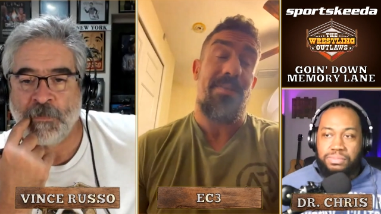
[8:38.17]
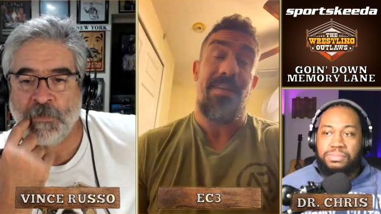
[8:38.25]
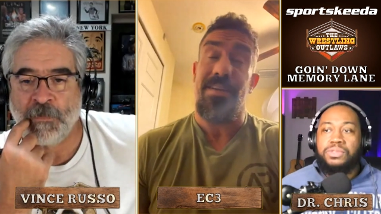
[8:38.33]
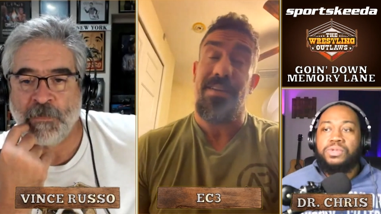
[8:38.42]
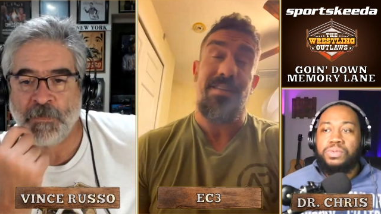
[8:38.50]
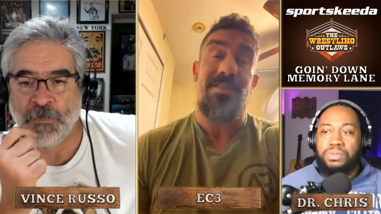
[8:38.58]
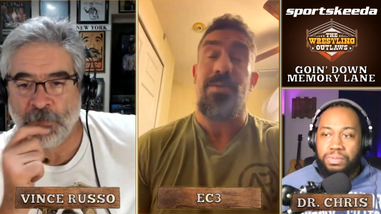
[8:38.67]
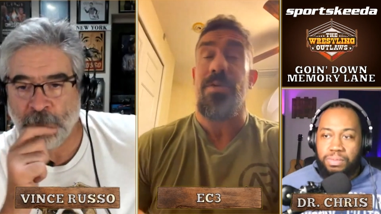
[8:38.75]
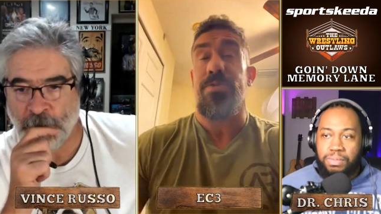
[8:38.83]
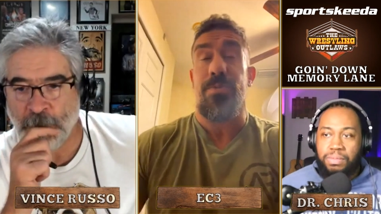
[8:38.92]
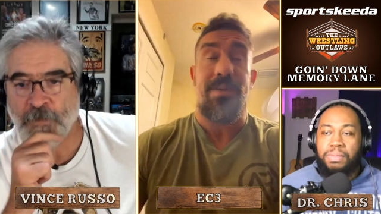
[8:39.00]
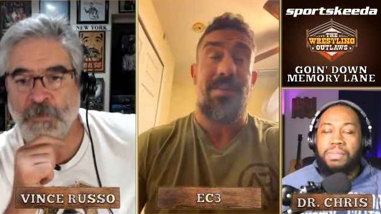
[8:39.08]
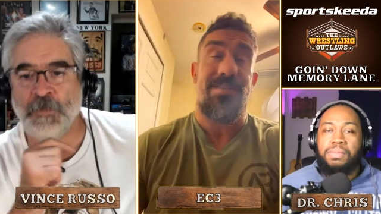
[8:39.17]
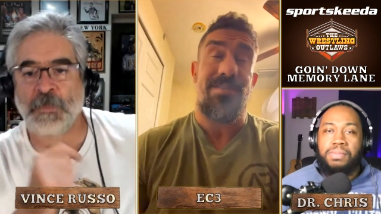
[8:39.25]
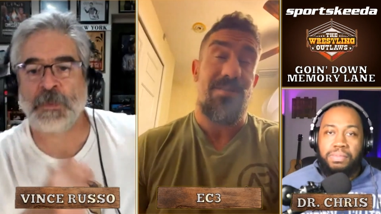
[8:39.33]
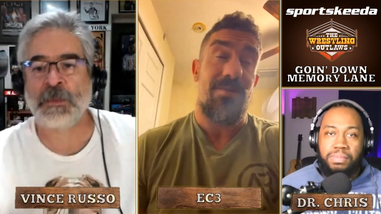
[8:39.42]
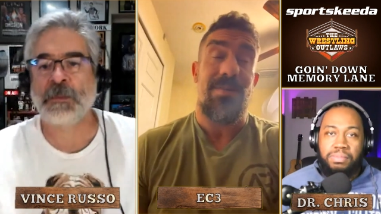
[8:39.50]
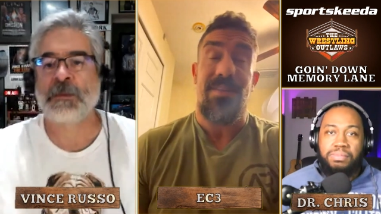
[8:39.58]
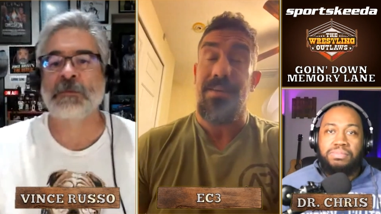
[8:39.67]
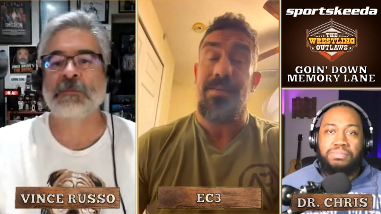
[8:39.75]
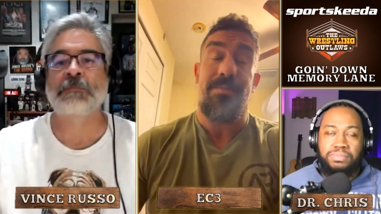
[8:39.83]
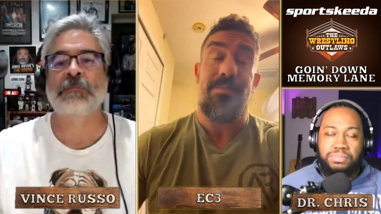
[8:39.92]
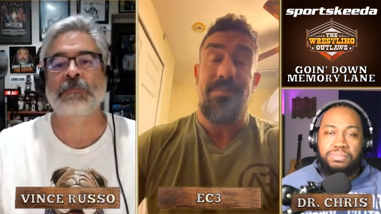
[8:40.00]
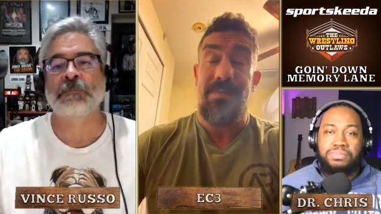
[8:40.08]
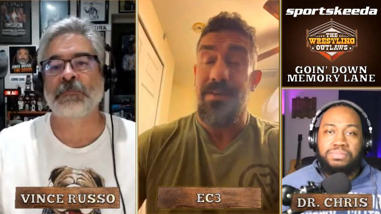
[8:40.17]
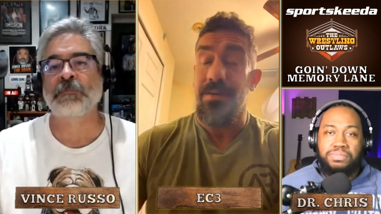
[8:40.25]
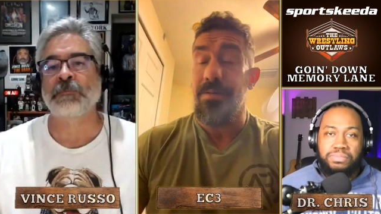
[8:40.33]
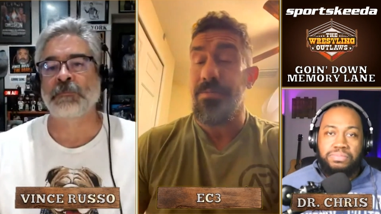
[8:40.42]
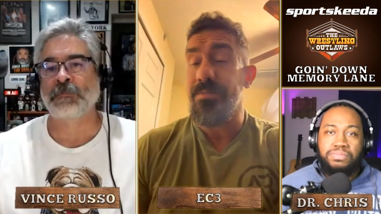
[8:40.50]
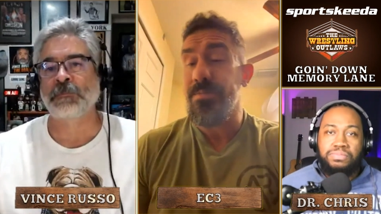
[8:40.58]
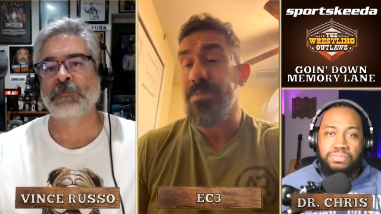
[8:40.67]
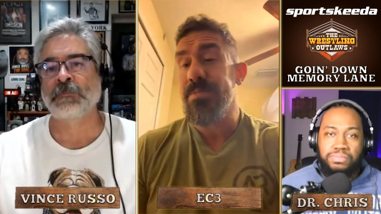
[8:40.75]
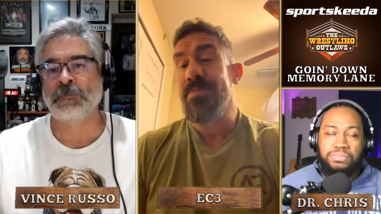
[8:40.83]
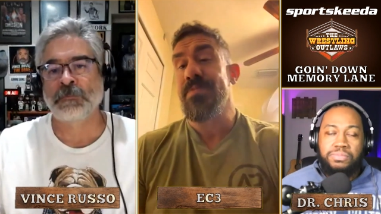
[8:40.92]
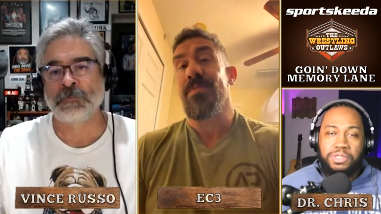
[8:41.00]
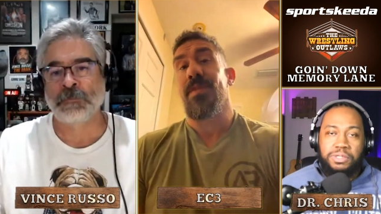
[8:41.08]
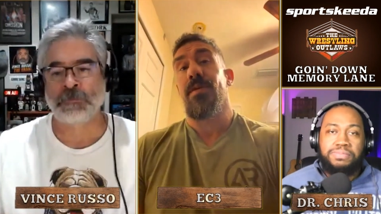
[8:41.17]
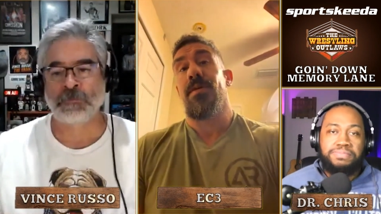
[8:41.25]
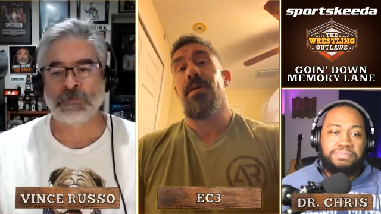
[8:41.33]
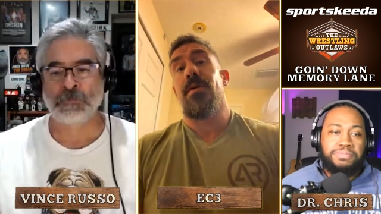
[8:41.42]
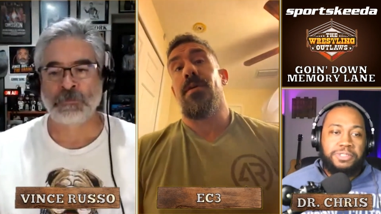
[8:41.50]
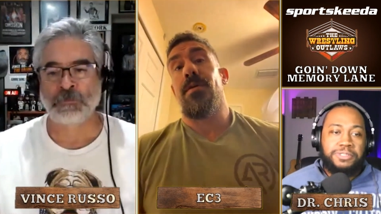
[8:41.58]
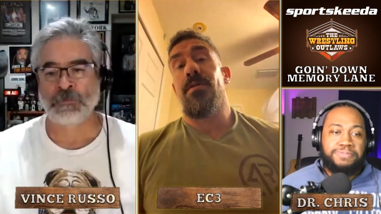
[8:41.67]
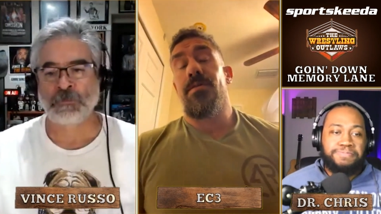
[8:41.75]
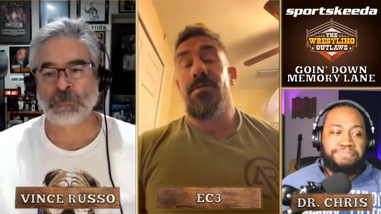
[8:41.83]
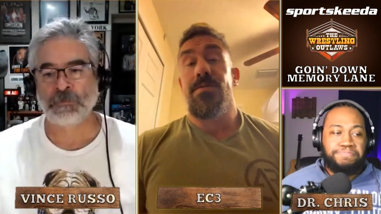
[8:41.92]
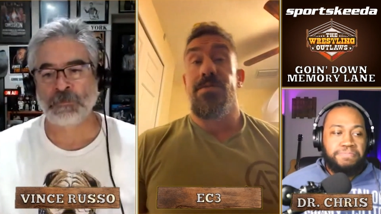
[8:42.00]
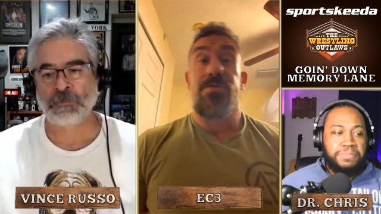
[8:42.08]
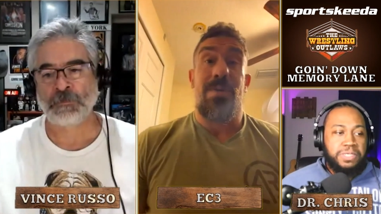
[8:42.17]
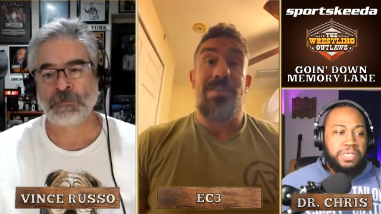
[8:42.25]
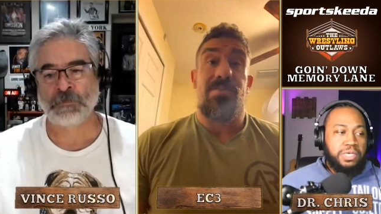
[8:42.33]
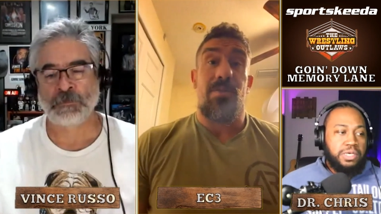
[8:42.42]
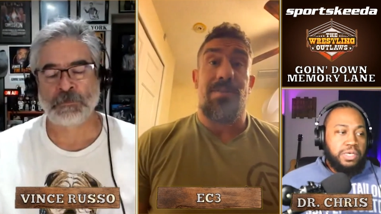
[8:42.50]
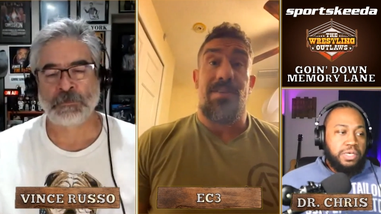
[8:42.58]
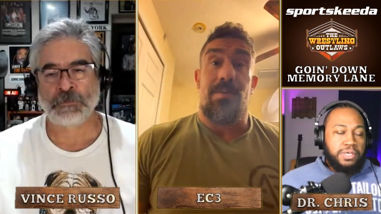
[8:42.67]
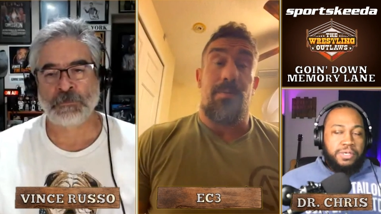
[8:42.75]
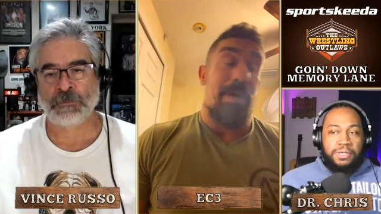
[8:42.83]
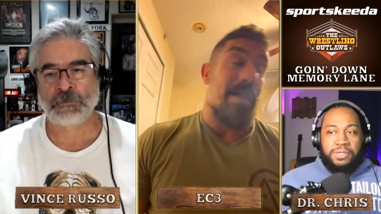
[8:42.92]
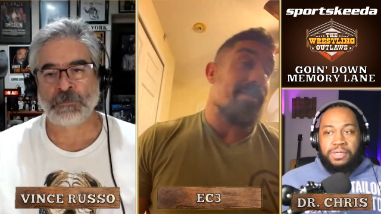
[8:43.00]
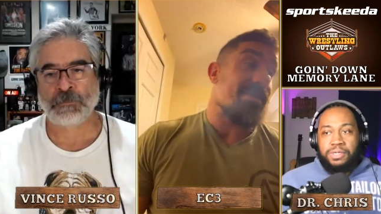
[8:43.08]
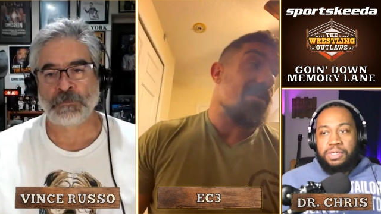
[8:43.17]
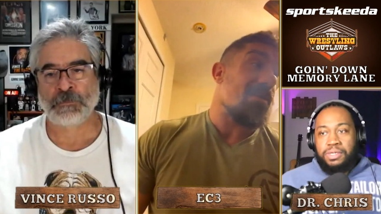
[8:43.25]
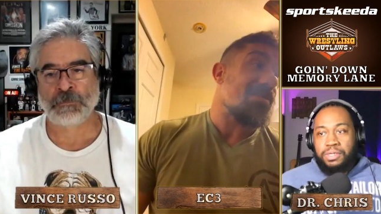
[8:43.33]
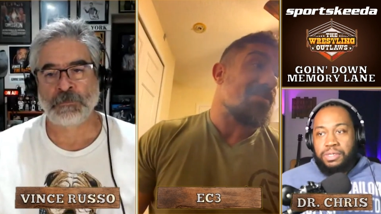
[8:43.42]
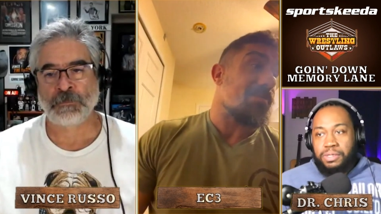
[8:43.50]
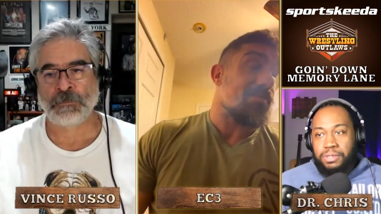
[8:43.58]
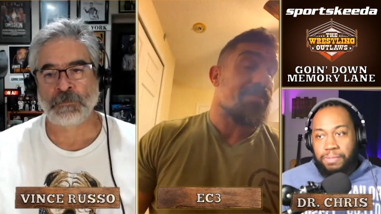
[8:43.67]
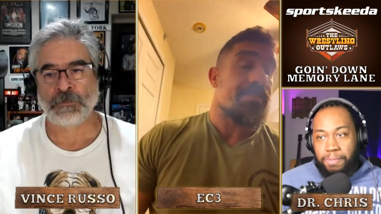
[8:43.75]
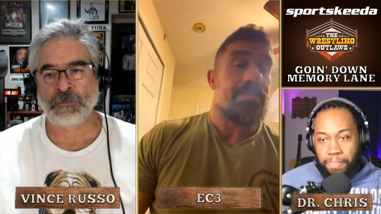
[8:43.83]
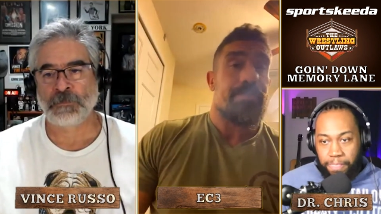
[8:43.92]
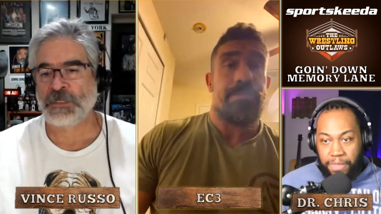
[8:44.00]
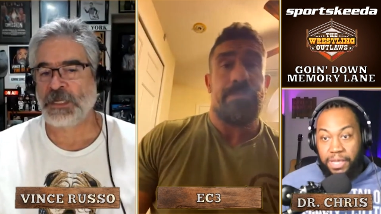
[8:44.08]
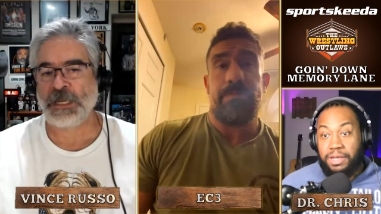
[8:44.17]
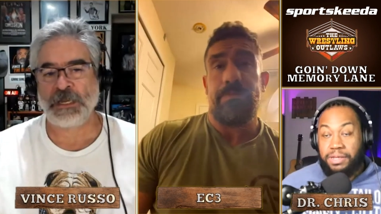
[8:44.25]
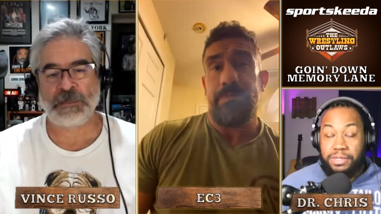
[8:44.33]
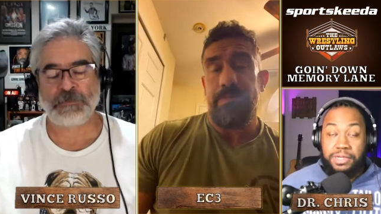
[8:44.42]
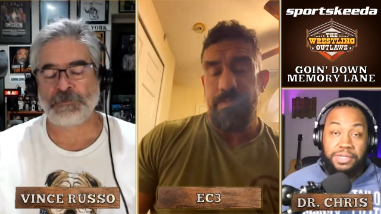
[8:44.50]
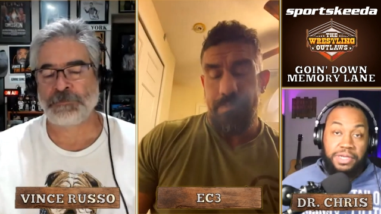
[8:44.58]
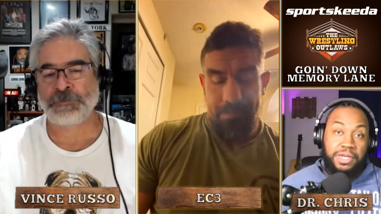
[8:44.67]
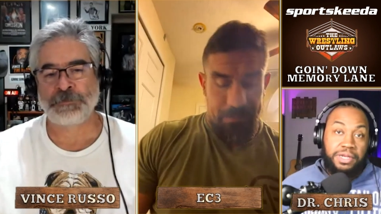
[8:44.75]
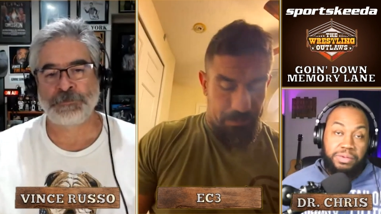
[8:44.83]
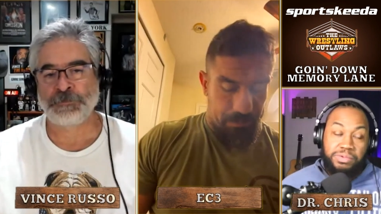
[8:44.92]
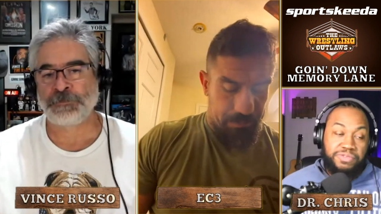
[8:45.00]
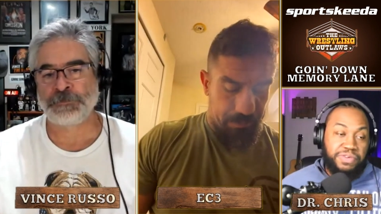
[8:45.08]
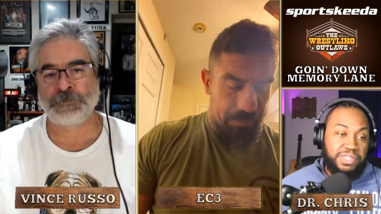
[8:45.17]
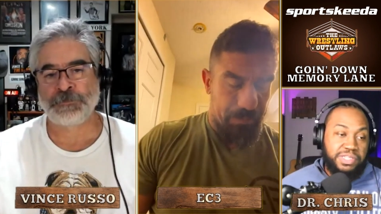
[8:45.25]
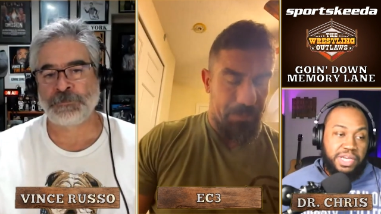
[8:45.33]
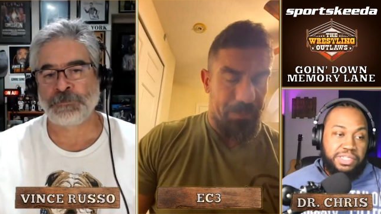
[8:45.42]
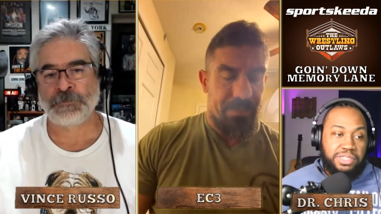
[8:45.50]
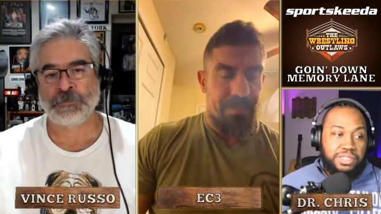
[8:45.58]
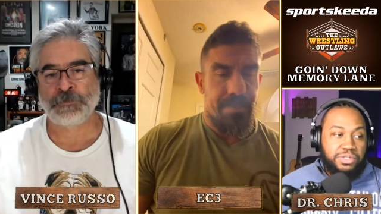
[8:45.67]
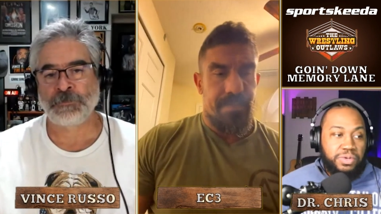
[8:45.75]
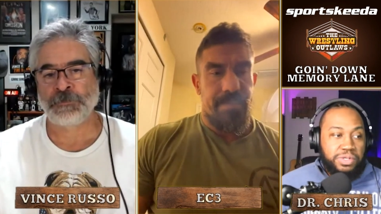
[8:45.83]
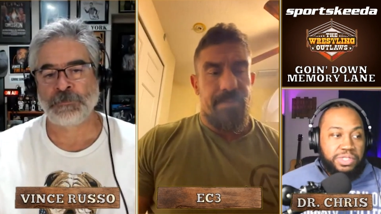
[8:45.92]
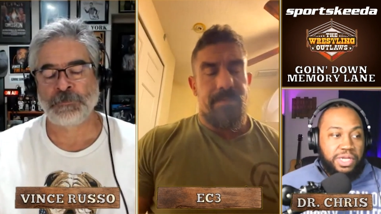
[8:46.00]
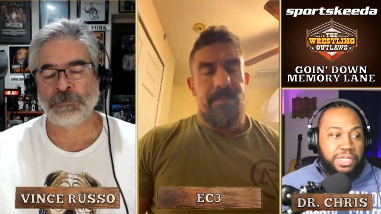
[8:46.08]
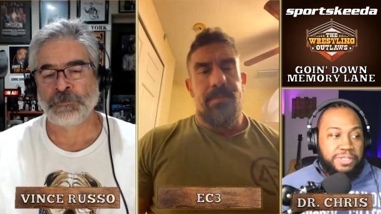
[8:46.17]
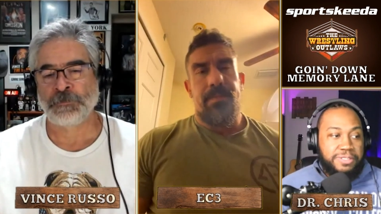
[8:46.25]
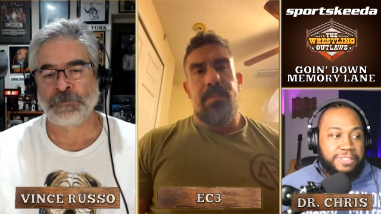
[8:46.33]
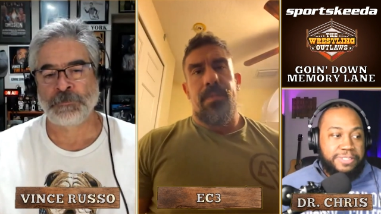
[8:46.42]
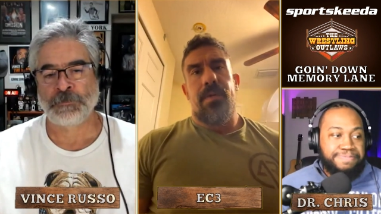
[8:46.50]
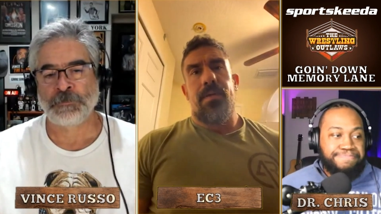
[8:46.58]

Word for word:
Speaker 1: and then you can do a 3-2, and then a. Yeah. It was great storytelling. Pat did awesome.
Speaker 2: Yeah, he did. It was fantastic storytelling. So